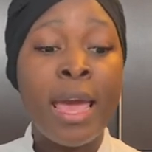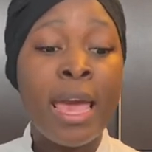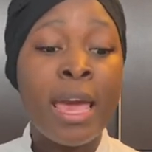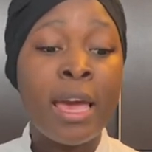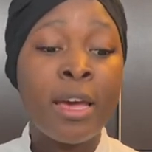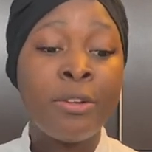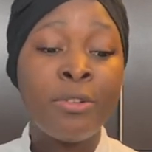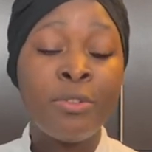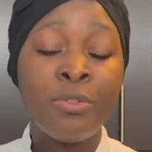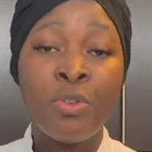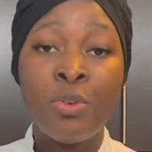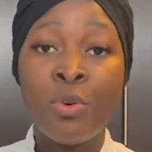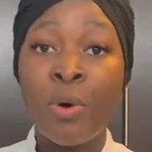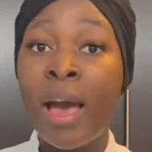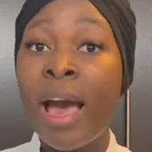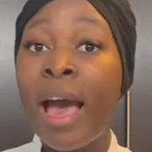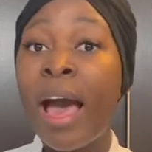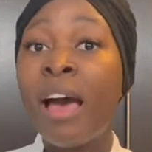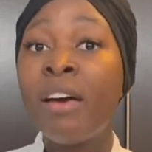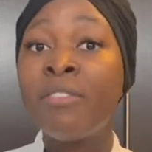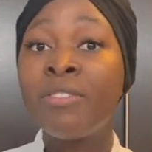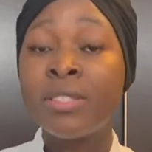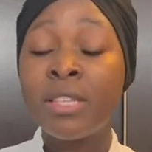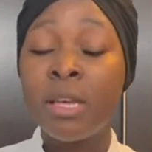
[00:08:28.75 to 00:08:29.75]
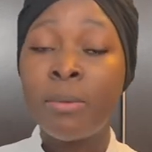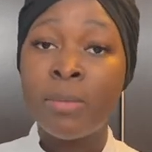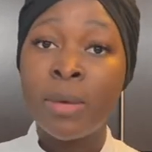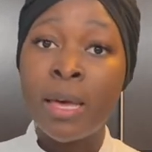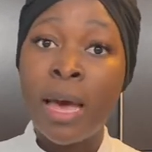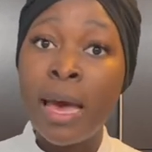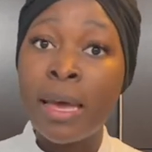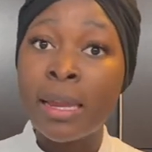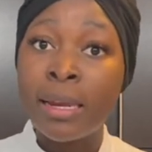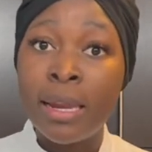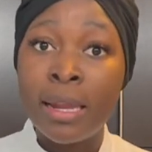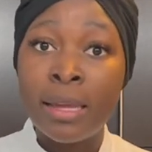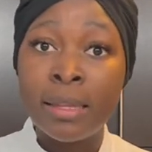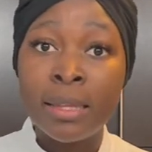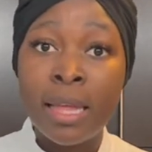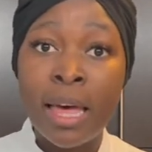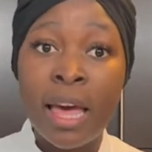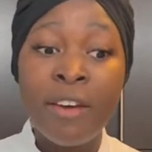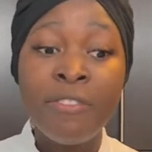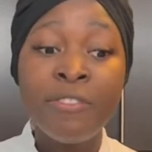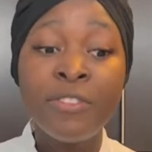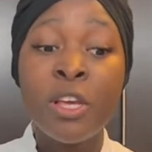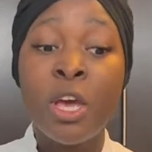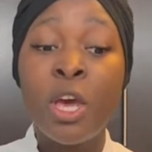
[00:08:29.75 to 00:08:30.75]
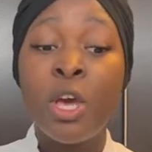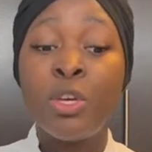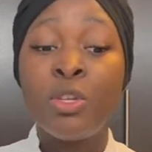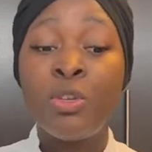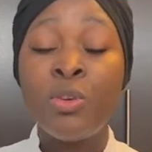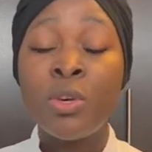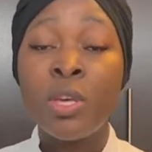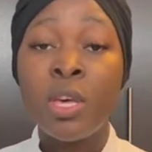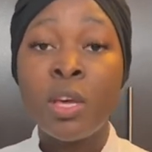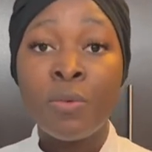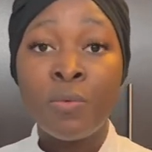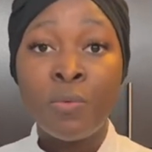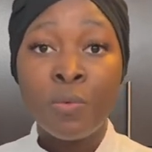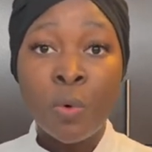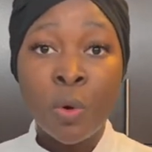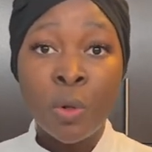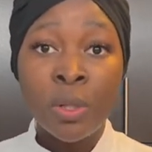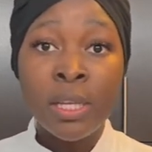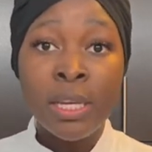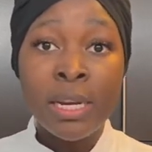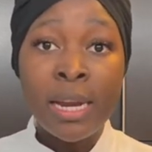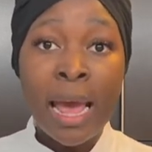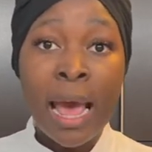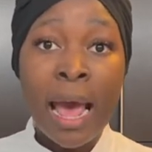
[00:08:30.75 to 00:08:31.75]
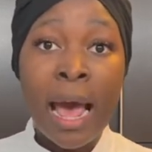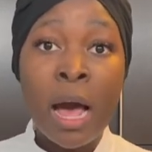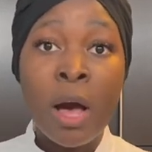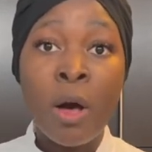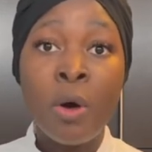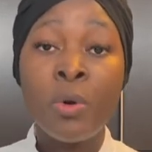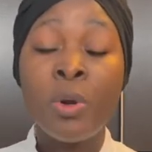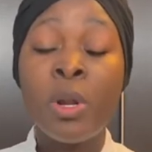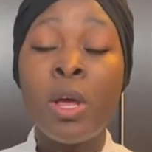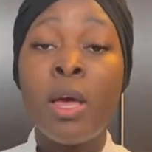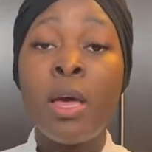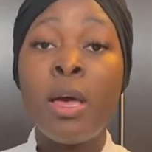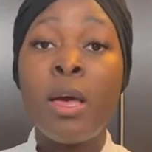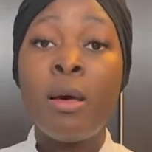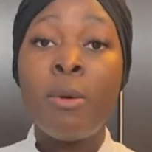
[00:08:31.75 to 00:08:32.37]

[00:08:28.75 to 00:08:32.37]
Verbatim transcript: and you have some craquelin left, you can roll it out,